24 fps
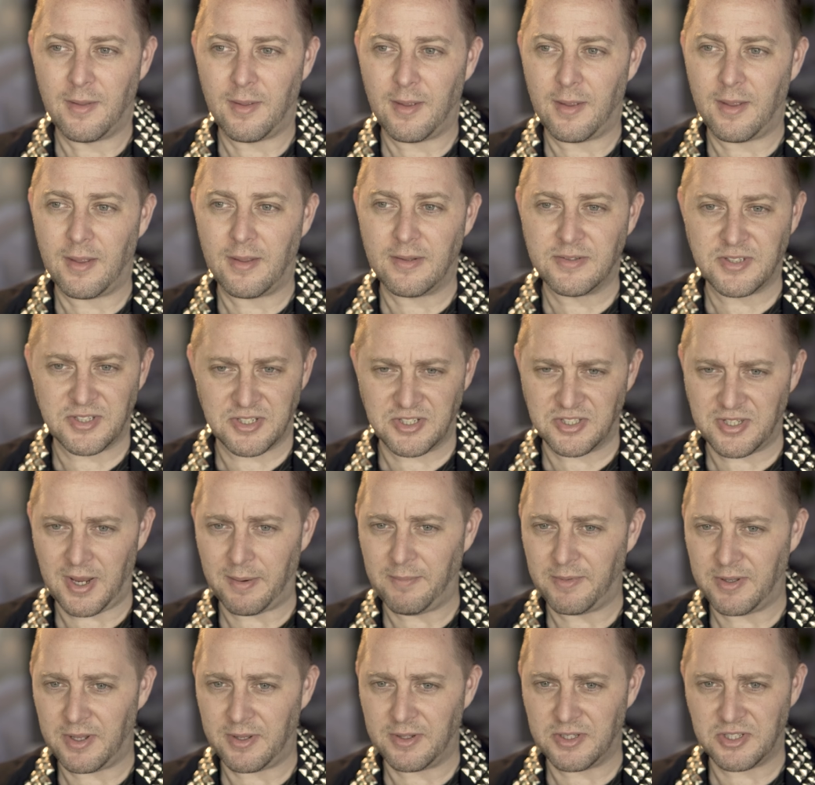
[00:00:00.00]
It's the
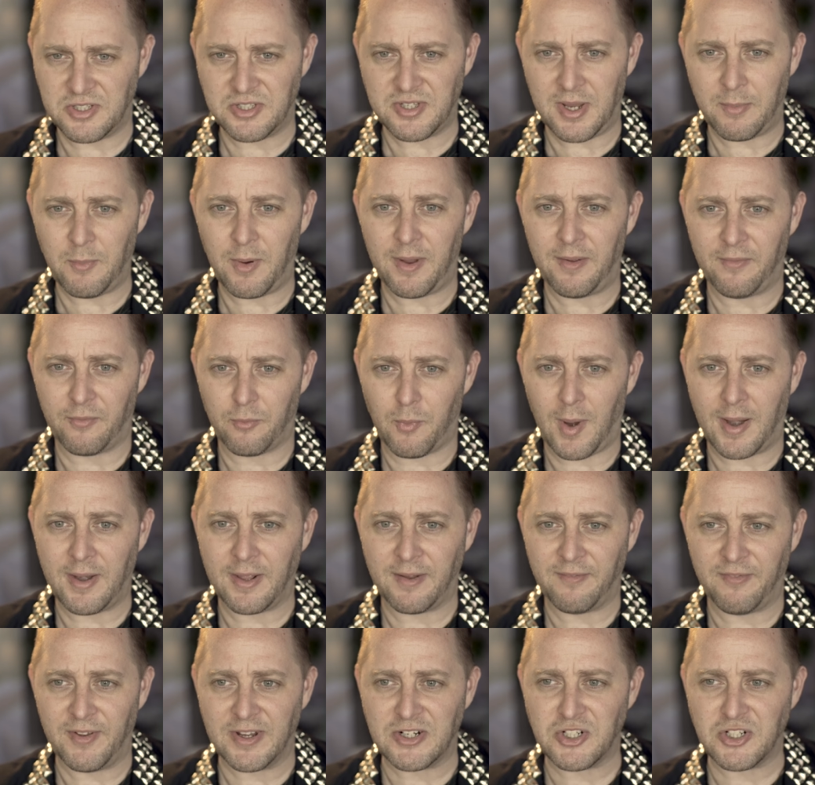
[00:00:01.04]
same. It's the same way of
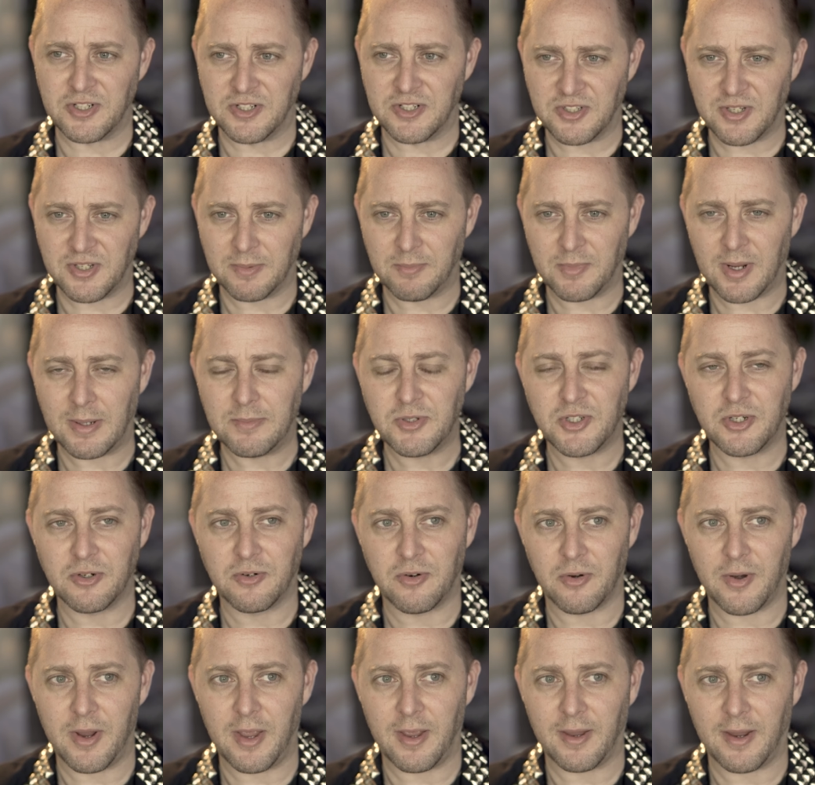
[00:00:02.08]
writing fiction. Is sometimes you
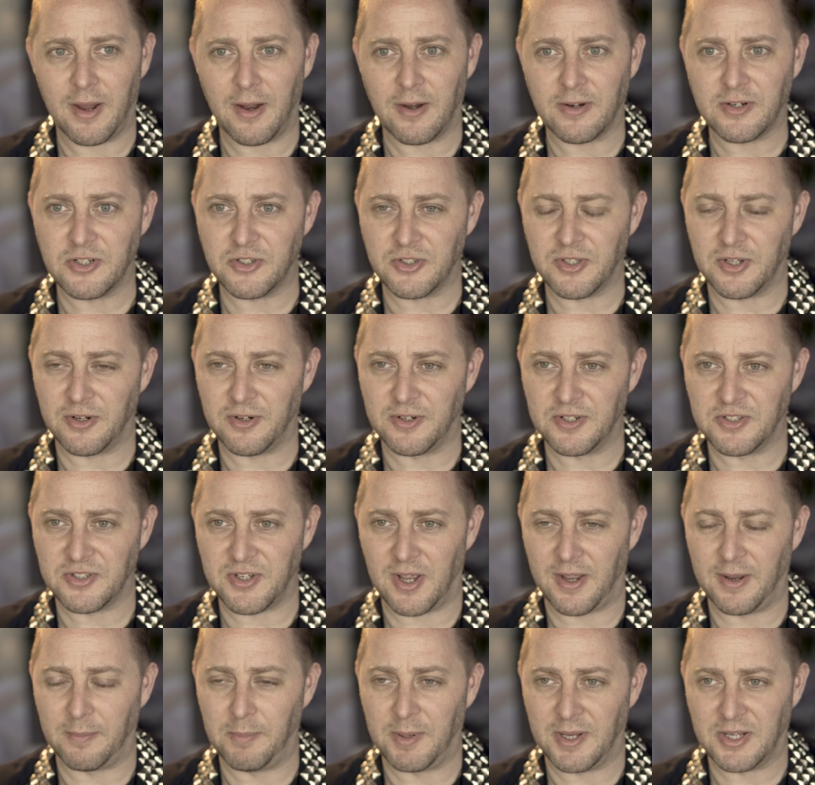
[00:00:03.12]
create characters that are
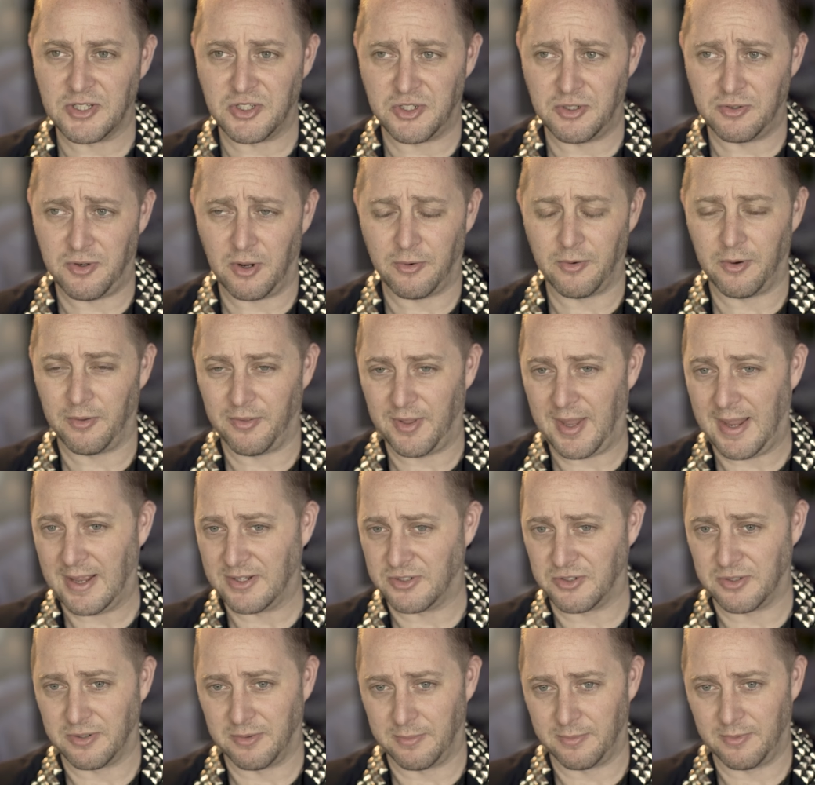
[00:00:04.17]
designed because you don't know the
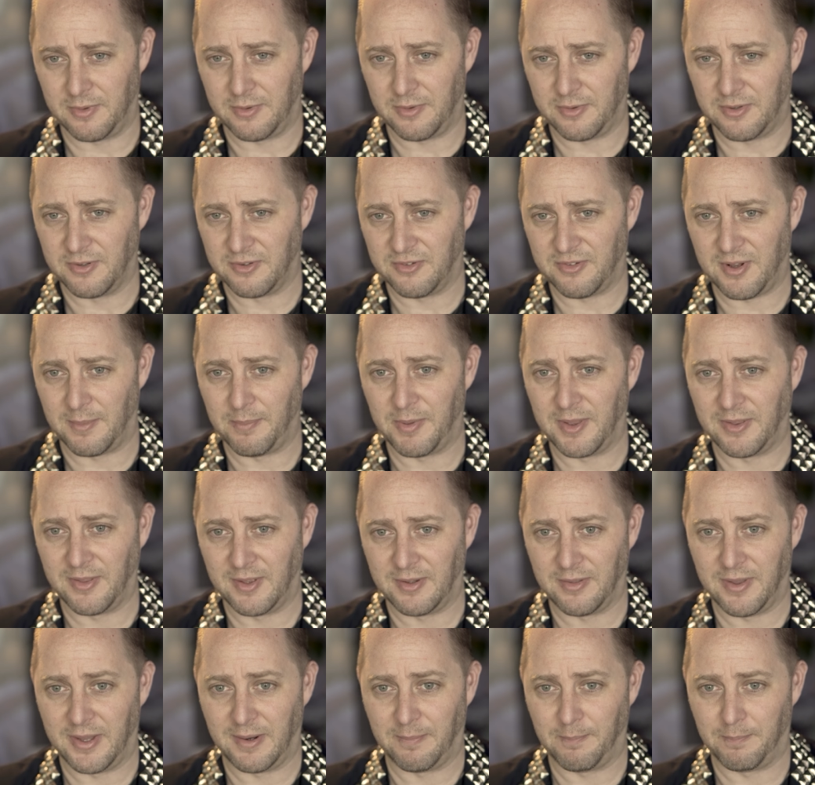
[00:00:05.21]
answer to something
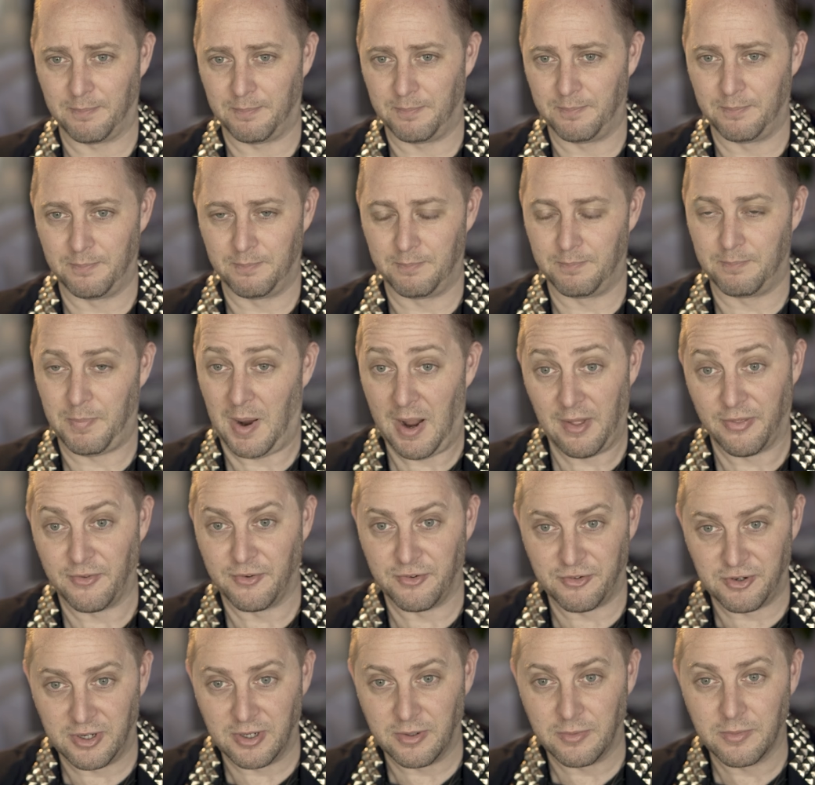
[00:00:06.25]
that like
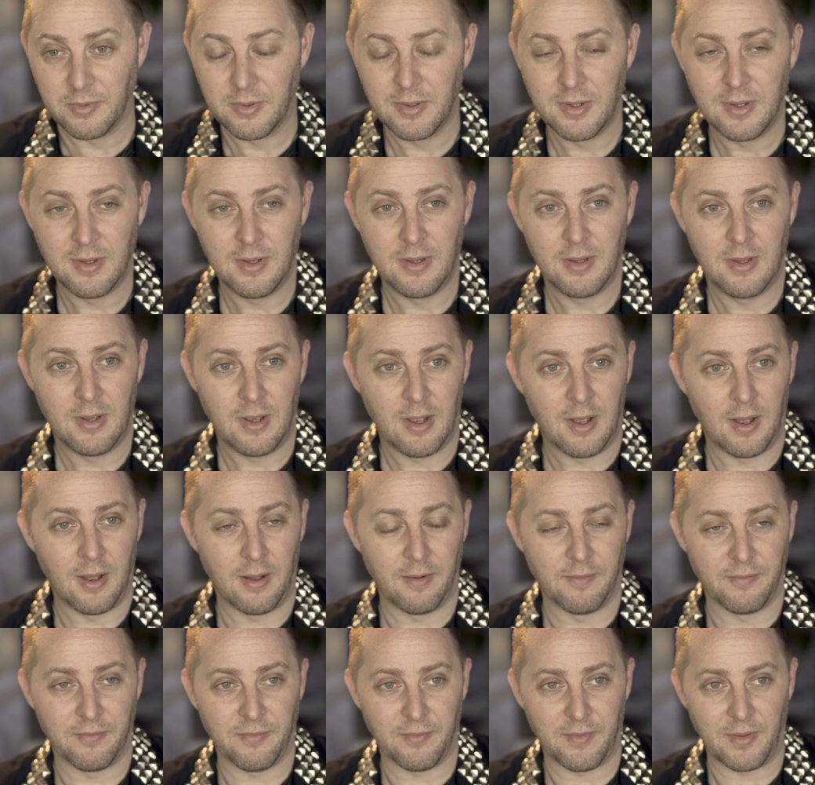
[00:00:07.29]
bothers you,
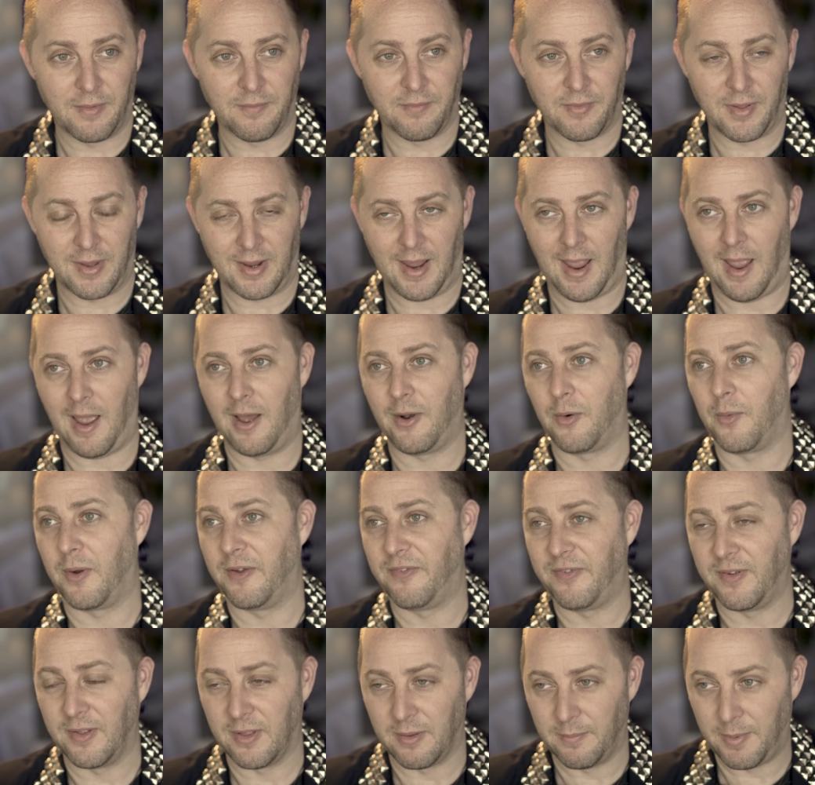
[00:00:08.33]
of of like how do
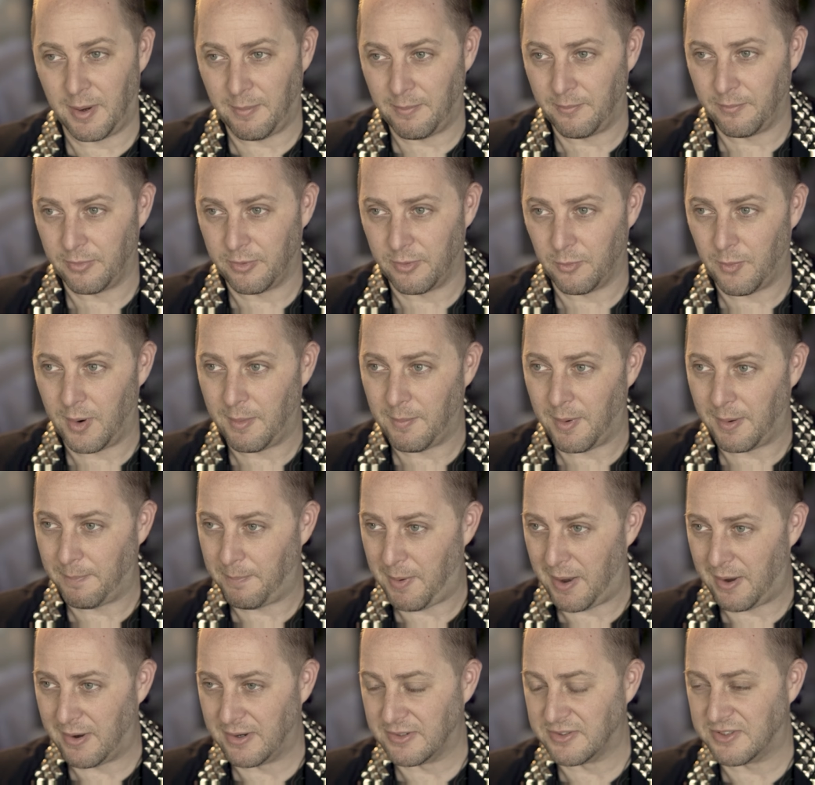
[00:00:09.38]
I feel about the way my
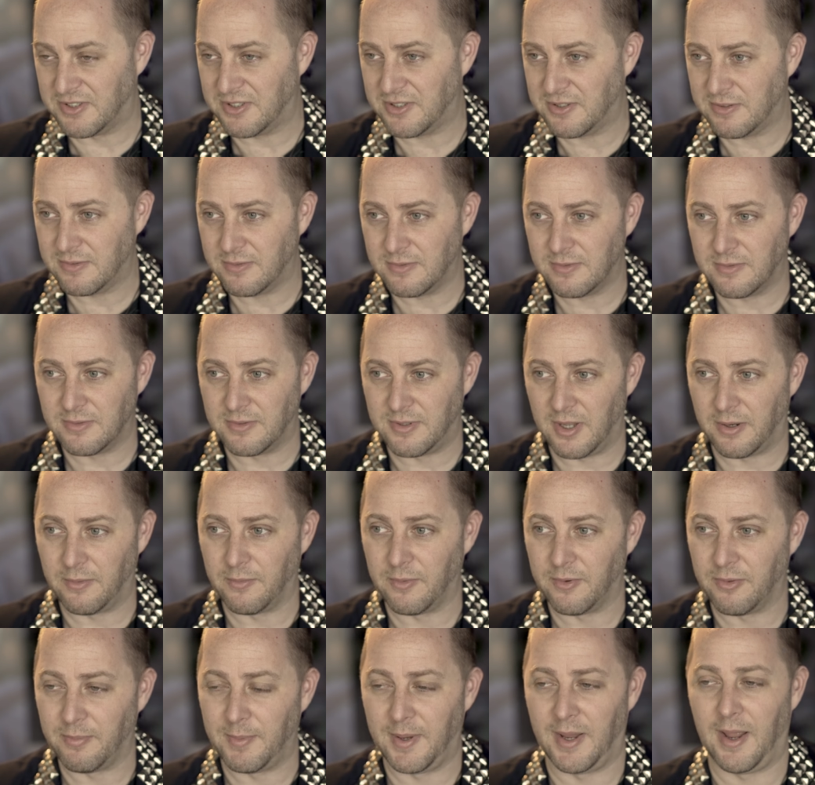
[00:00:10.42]
parents
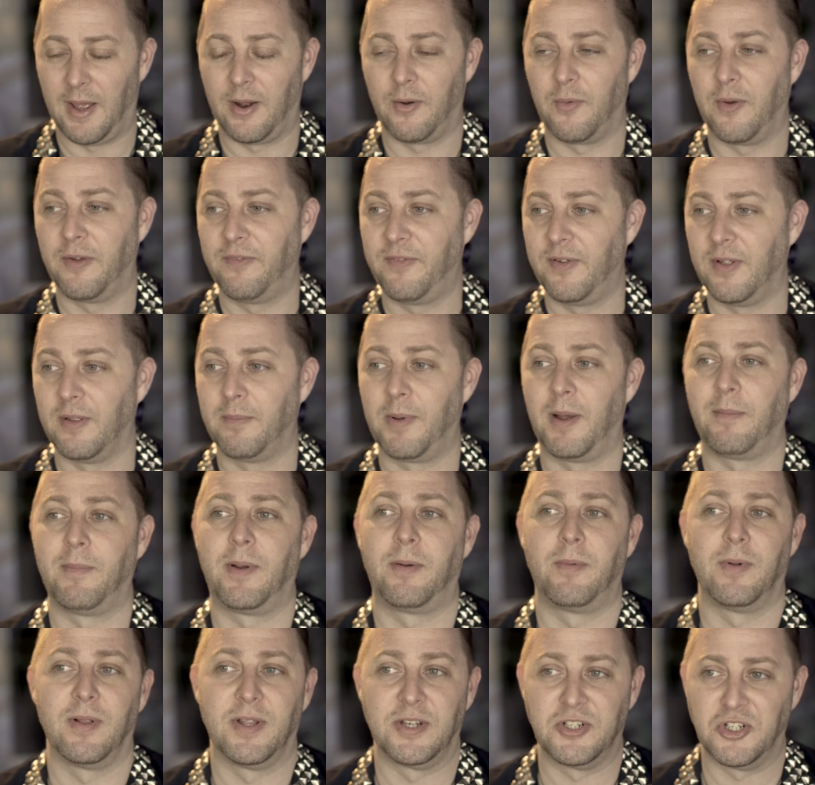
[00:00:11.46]
dealt with me? How do I feel about
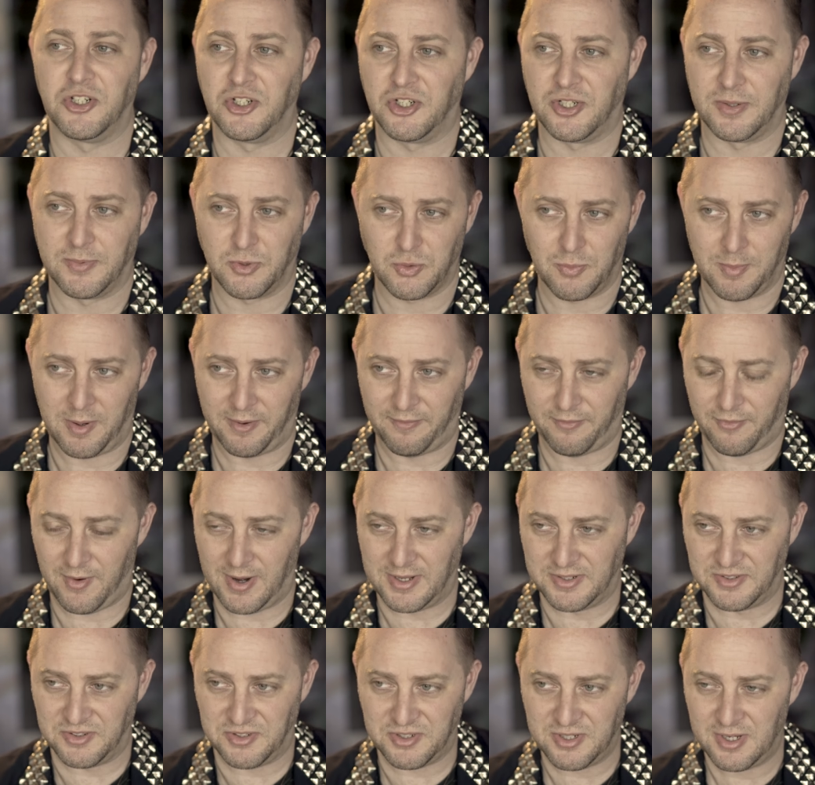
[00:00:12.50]
my relationships with my
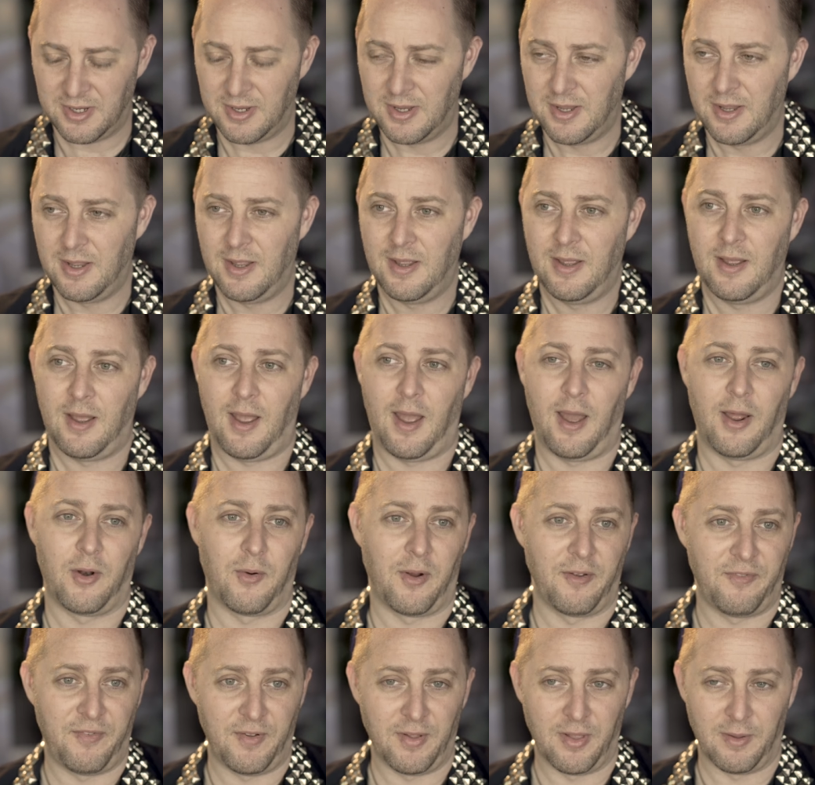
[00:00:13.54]
friends? How do
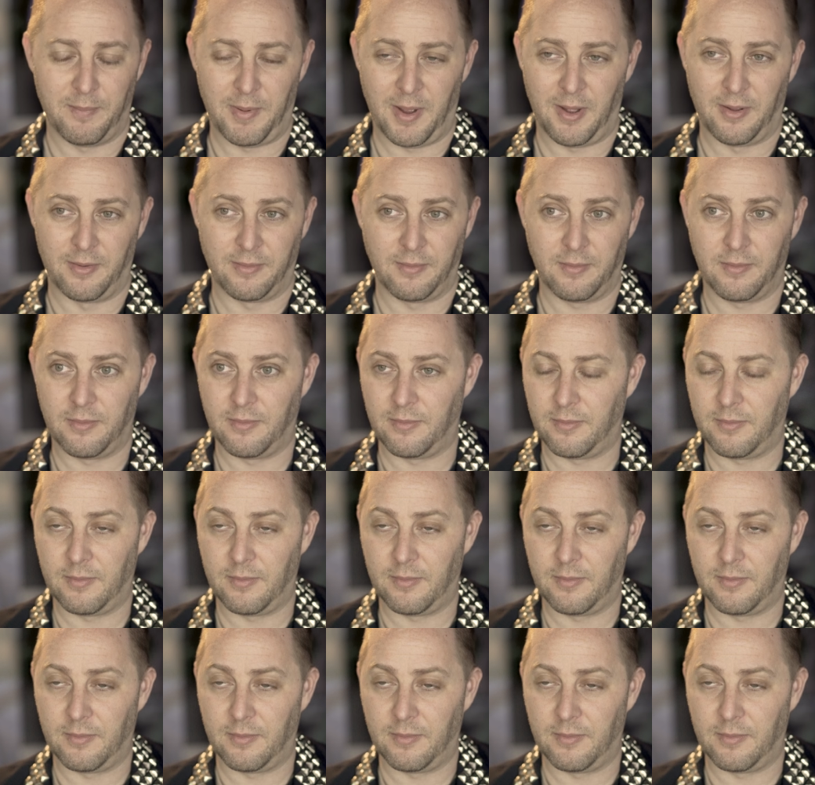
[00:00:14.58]
I feel about